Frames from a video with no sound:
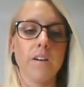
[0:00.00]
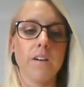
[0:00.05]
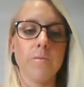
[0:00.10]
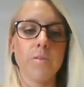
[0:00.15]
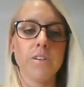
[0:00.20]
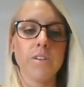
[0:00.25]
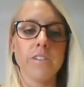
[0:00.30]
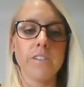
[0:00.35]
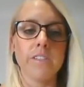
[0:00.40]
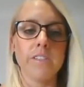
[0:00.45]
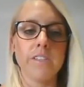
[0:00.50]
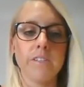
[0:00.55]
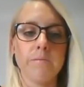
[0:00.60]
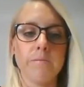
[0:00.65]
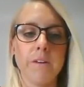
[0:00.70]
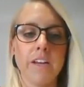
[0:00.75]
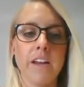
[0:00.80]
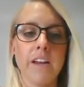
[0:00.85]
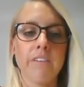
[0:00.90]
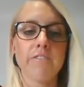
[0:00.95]
What does this
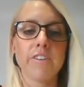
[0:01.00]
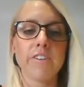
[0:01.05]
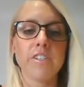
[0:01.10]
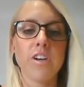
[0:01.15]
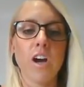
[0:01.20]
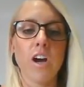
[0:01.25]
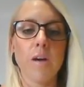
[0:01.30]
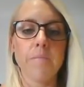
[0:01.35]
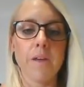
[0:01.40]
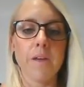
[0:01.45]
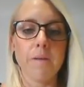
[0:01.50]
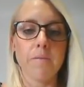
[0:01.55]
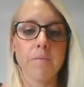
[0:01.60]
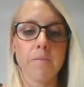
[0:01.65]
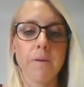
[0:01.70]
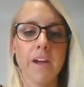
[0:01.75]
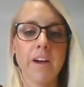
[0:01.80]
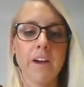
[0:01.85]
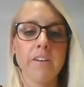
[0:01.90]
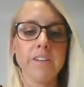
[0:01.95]
mean? Every time they
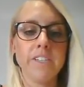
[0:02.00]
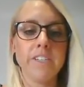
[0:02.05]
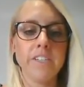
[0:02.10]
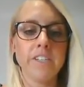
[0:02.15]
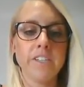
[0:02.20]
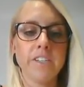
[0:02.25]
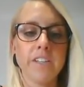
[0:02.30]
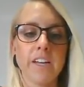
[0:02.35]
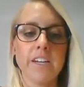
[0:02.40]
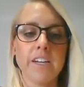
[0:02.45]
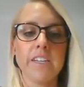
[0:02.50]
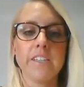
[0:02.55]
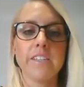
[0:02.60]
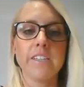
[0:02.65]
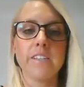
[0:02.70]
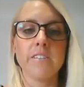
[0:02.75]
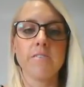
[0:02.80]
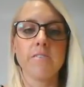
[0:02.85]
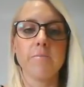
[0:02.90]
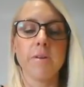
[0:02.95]
prepare a dish that
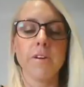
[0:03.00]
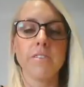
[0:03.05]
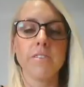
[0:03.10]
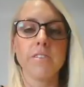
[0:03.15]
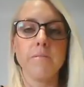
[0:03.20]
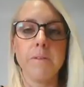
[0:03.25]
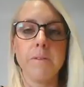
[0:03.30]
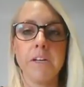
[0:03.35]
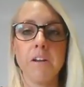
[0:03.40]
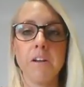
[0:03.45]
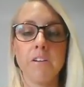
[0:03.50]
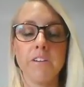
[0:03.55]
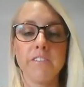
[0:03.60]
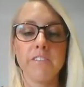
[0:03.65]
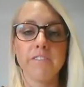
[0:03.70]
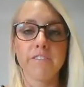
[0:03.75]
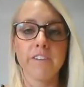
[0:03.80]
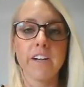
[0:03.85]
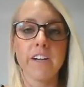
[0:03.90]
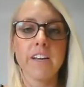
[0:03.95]
is supposed to be
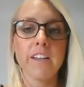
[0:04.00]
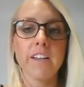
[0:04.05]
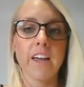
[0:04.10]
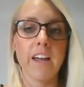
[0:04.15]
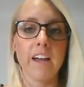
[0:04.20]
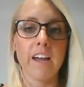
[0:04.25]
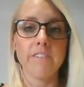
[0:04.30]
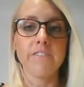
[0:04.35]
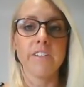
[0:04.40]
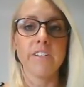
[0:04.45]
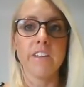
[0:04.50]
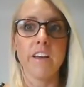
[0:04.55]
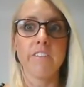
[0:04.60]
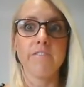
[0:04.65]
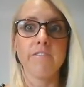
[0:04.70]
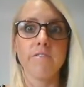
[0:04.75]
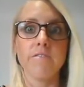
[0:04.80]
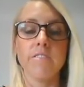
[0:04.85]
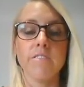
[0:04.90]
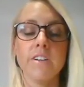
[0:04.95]
gluten-free, they have to
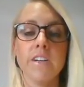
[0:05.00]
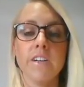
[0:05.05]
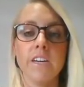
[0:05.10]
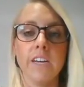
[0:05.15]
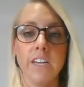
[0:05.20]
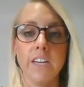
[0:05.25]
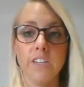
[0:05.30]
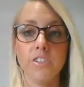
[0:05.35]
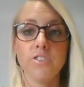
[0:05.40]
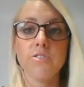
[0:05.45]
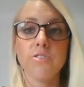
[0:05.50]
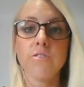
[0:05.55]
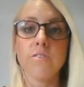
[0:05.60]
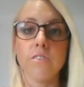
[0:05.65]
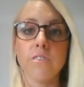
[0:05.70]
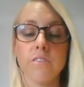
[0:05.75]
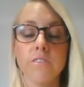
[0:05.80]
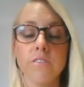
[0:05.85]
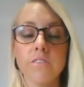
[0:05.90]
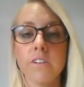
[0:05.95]
therefore
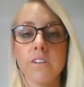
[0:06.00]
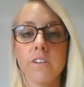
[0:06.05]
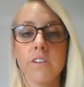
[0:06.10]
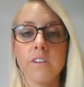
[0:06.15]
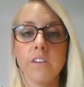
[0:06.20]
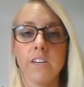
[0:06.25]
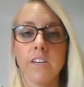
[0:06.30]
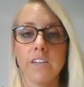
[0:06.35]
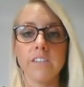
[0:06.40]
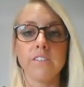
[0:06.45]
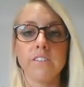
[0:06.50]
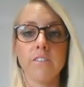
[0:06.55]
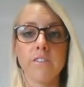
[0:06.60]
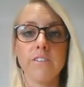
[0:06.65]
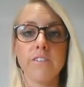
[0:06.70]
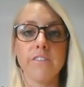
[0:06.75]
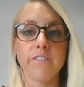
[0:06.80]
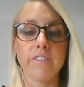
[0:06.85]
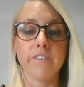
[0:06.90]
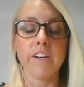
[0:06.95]
ensure it is
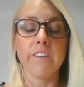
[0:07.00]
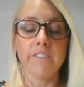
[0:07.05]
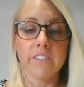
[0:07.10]
gluten-free.